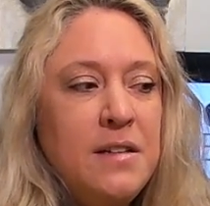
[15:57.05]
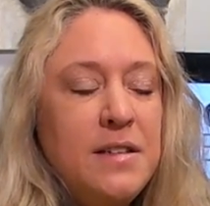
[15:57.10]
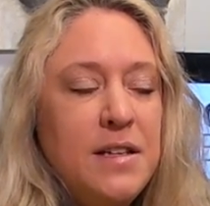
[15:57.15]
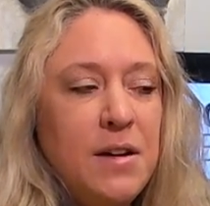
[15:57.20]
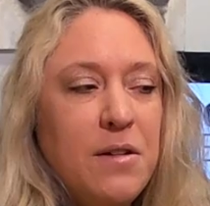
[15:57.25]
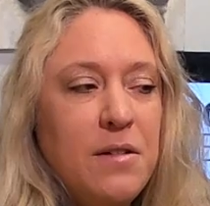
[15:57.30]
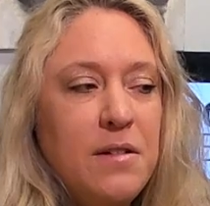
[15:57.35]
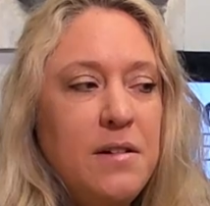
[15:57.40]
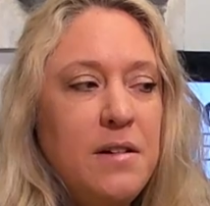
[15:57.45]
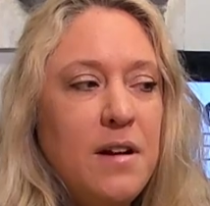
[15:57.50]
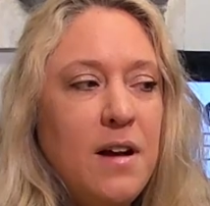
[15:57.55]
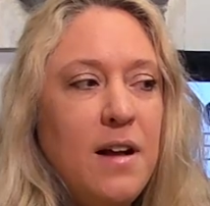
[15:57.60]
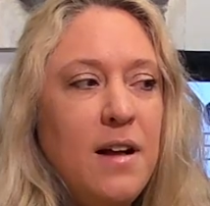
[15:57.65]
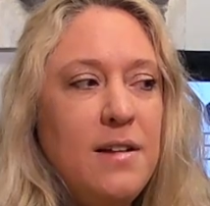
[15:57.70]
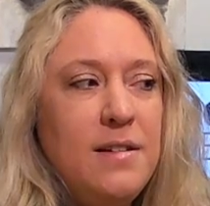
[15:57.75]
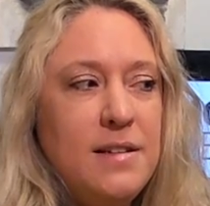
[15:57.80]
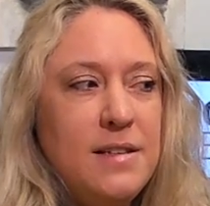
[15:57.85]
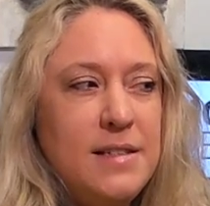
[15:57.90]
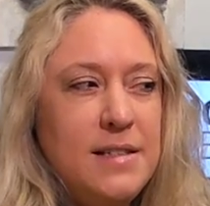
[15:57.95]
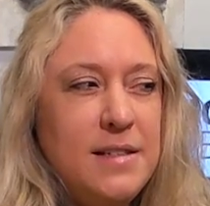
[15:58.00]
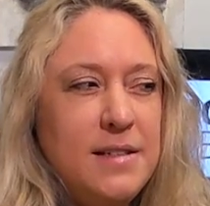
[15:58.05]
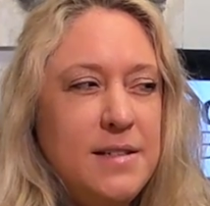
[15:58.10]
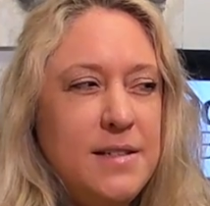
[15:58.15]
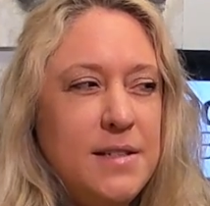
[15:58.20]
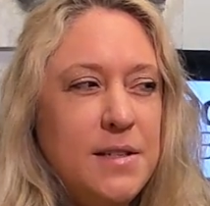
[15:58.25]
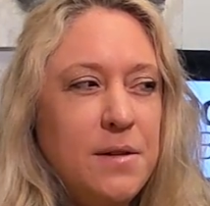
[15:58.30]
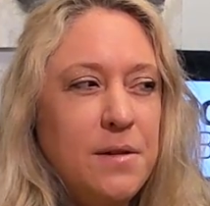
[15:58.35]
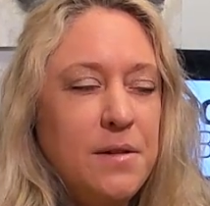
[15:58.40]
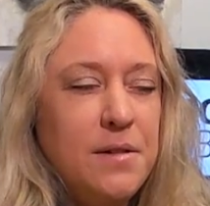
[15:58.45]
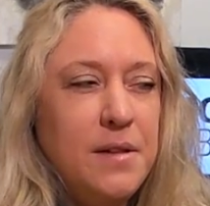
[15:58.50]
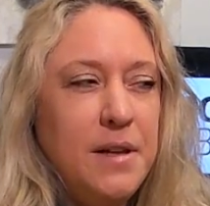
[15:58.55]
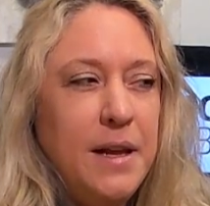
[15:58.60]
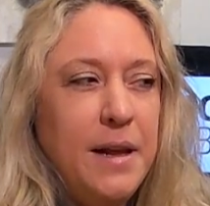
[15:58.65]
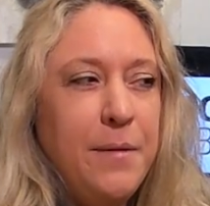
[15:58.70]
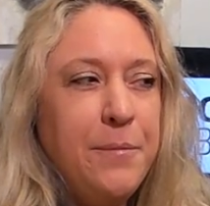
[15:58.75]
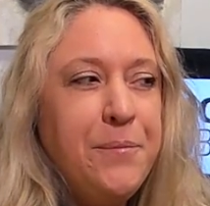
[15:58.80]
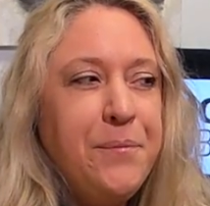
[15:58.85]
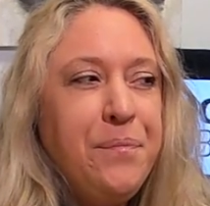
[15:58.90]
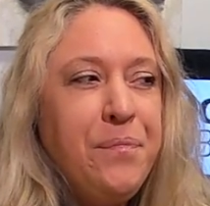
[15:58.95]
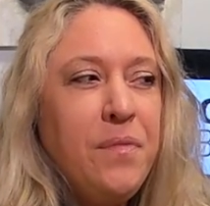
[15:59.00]
They're not
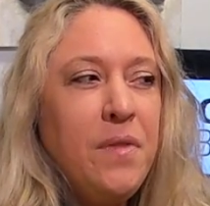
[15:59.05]
necessarily